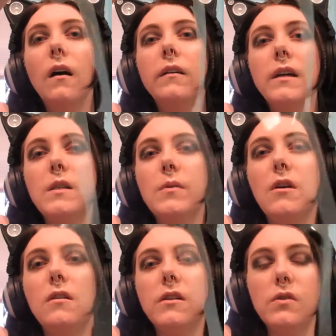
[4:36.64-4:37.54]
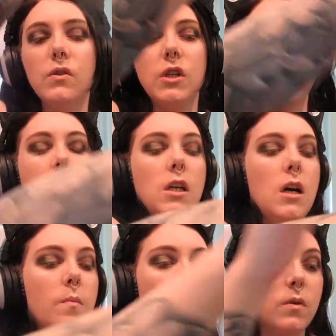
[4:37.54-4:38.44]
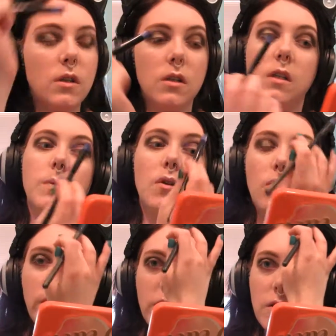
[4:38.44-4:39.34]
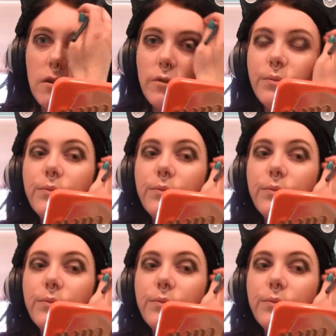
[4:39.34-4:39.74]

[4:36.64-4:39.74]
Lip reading: That's been on this whole entire time. No wonder it's been all weird.